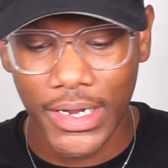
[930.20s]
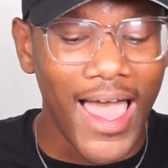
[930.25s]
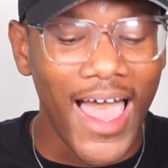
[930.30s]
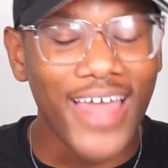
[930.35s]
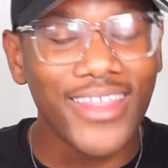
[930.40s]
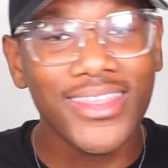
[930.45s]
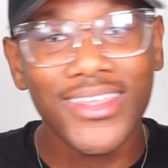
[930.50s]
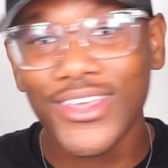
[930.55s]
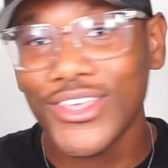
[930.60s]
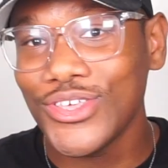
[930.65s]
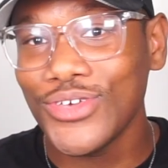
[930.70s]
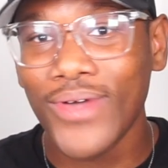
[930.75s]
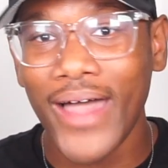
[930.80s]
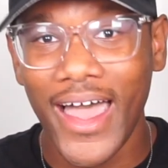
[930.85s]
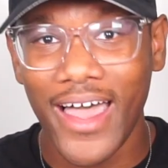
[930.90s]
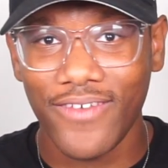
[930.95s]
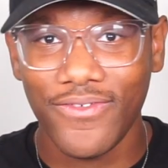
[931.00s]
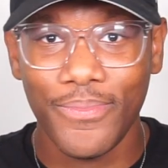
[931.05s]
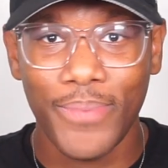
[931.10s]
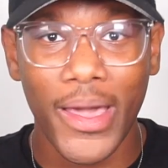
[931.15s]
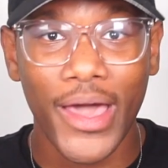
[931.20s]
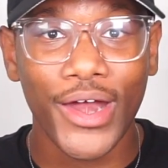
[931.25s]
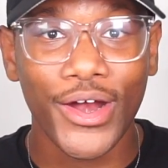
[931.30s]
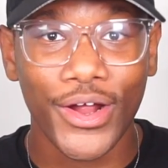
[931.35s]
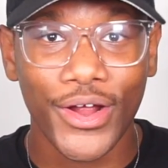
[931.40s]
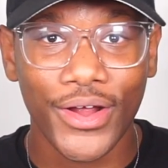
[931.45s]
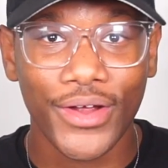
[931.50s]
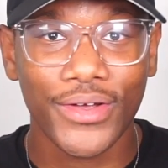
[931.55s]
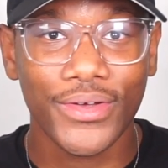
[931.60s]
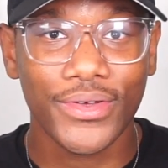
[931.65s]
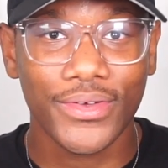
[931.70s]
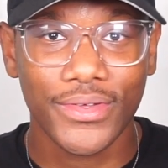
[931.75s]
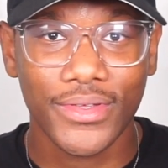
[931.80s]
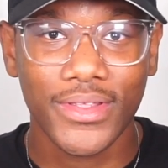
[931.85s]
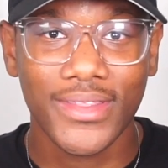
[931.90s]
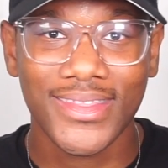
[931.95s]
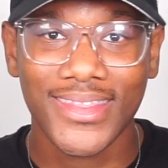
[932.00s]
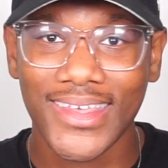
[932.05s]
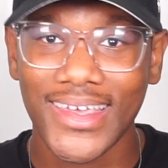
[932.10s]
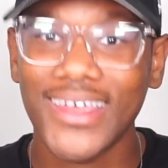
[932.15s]
I think you have better
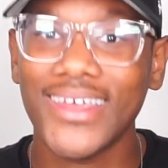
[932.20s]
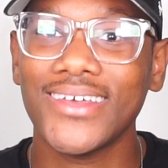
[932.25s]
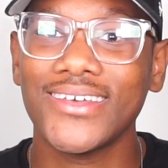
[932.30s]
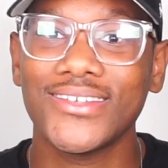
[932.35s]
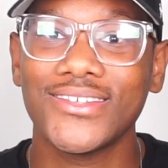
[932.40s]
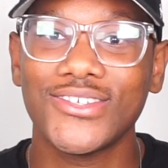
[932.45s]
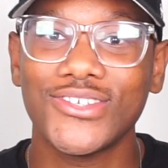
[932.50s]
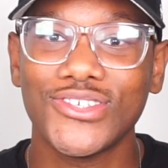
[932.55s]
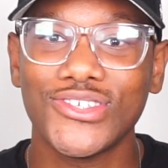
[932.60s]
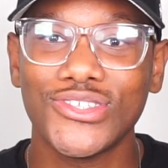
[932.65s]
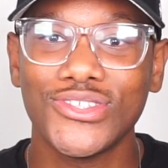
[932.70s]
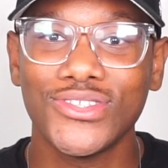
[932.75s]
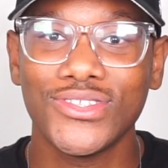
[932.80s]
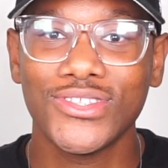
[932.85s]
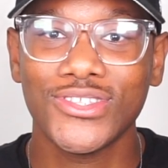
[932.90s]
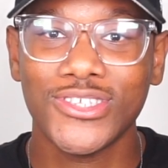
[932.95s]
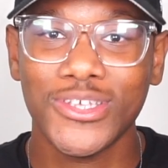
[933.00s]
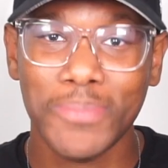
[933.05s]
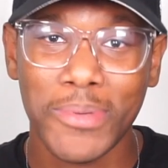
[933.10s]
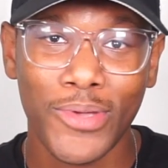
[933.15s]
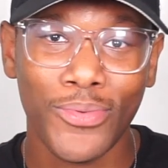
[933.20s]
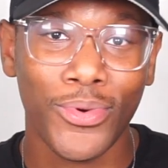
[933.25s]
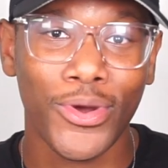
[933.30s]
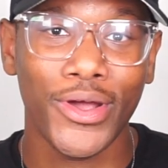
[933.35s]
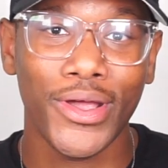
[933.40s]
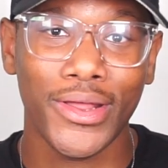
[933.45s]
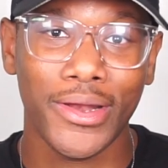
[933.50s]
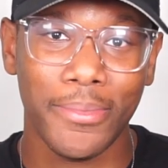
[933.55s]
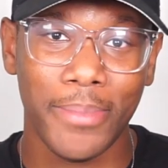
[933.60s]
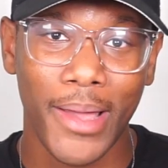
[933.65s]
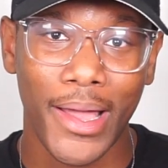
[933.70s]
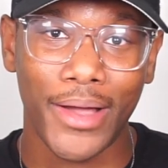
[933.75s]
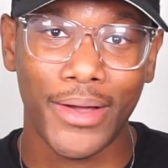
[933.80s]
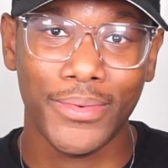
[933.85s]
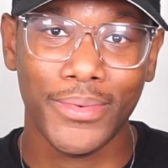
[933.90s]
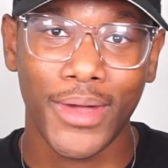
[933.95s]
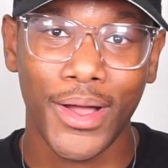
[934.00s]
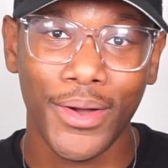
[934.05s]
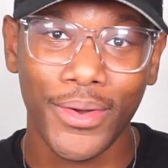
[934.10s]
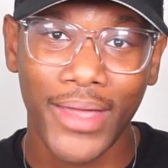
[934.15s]
things to be worried about,
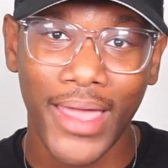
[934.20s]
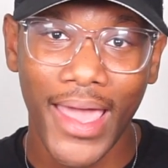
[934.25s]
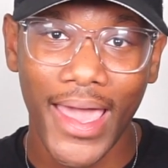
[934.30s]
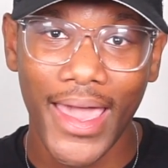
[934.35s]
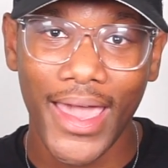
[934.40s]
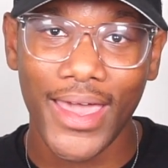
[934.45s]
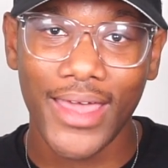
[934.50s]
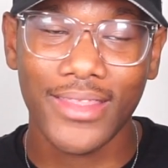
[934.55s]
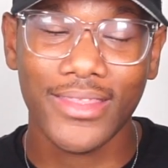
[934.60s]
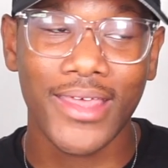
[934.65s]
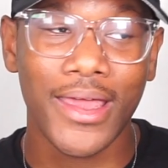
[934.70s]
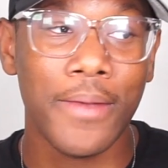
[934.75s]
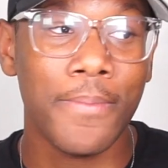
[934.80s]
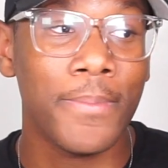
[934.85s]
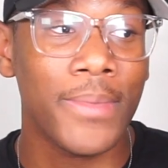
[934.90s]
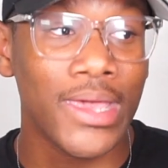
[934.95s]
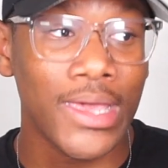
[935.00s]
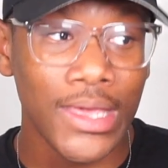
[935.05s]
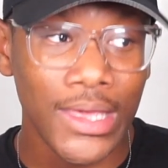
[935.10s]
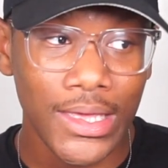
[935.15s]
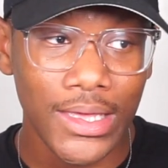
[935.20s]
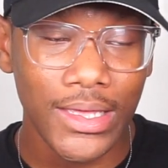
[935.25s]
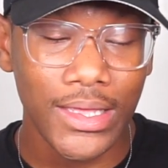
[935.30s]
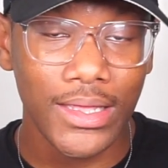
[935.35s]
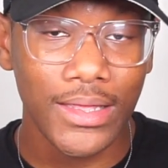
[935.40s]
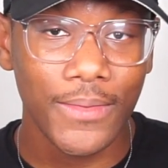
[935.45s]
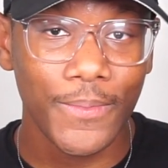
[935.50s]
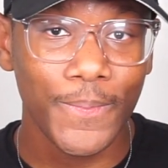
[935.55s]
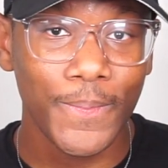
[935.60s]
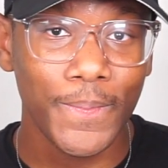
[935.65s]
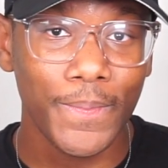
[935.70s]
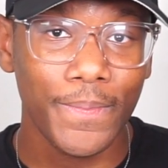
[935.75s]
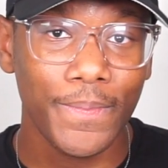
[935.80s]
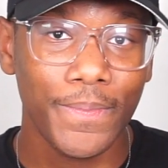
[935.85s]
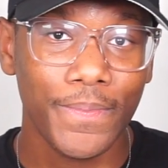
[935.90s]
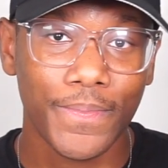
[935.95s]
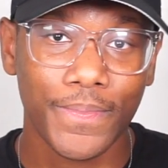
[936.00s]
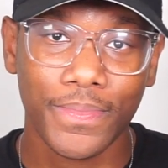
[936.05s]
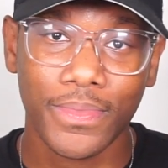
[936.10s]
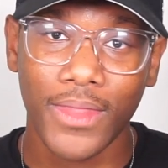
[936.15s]
okay, than me
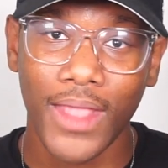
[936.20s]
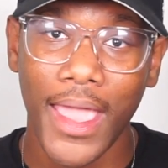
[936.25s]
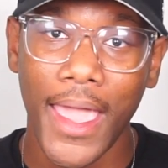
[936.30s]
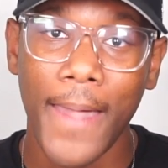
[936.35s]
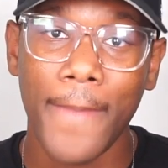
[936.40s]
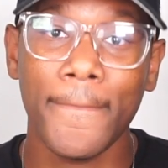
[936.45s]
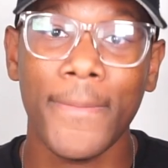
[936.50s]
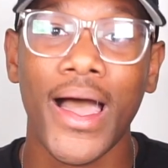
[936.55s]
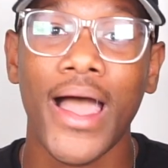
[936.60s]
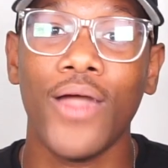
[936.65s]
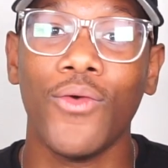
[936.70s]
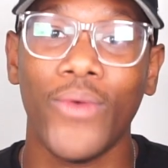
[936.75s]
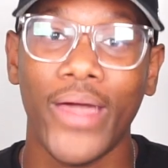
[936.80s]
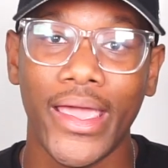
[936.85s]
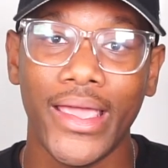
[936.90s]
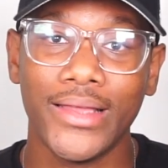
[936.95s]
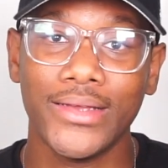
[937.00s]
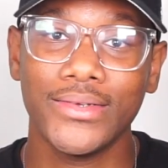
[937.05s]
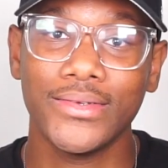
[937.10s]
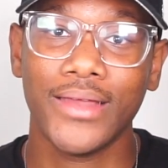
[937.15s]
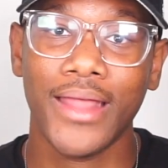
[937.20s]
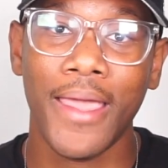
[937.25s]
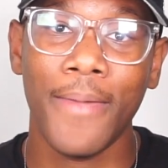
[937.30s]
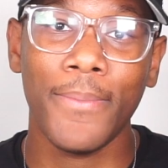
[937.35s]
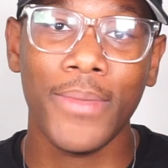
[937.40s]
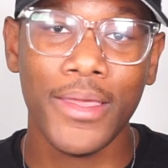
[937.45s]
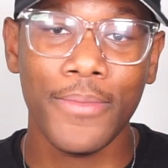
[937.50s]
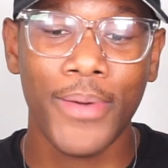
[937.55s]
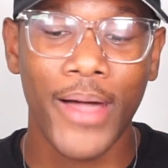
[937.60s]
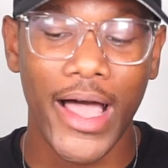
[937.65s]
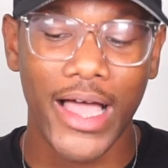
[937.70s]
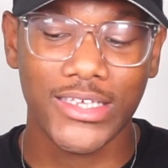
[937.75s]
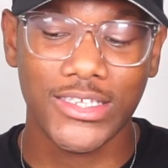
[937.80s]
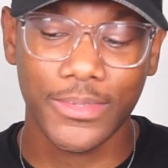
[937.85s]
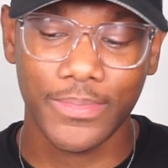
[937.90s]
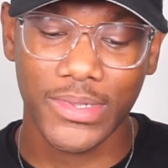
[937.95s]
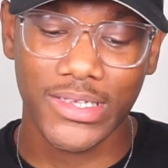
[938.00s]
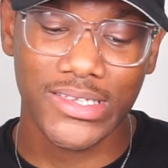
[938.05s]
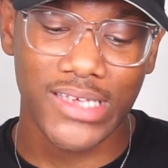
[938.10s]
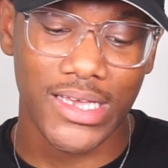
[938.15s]
and my weight and me
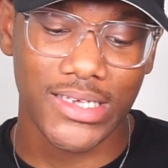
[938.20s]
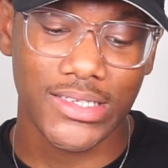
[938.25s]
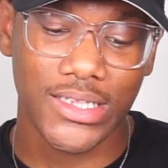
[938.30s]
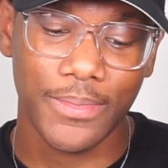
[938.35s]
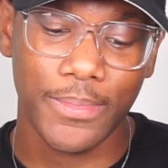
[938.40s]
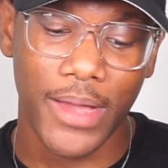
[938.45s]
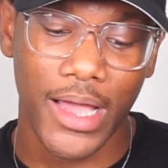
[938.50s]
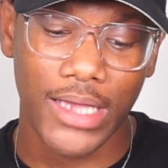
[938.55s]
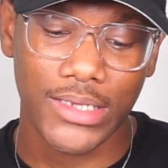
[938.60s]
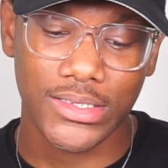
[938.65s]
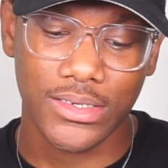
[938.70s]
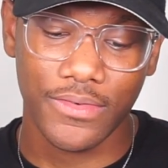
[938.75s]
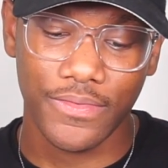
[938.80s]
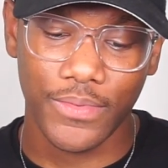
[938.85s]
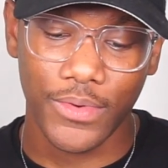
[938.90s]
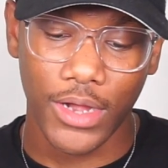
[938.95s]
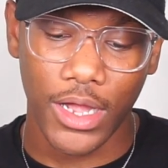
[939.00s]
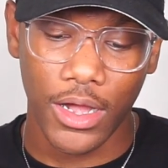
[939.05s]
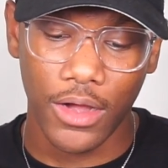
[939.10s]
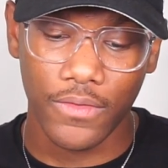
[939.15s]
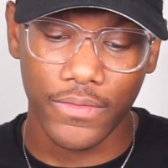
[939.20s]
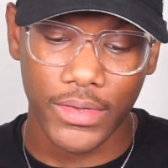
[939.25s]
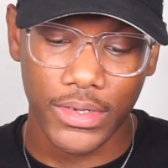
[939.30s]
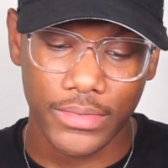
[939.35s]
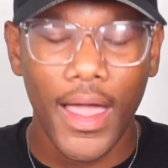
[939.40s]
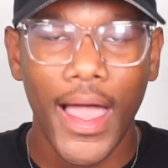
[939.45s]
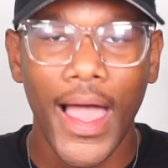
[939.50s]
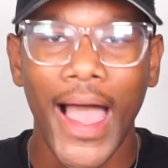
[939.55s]
possibly testing positive for COVID.